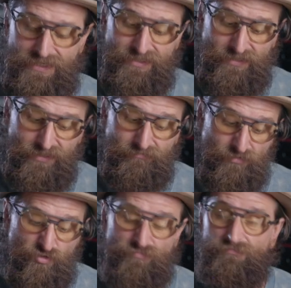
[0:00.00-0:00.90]
actually,
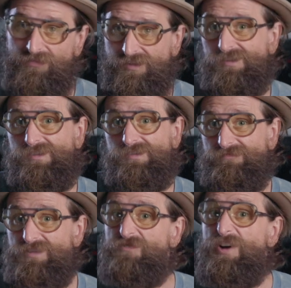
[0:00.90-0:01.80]

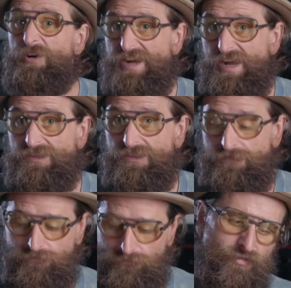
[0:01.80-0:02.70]
it's very
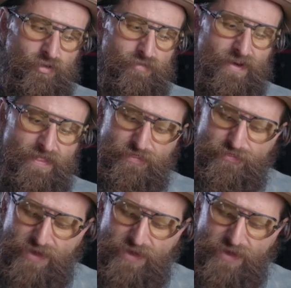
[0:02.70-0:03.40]
nice. So you've got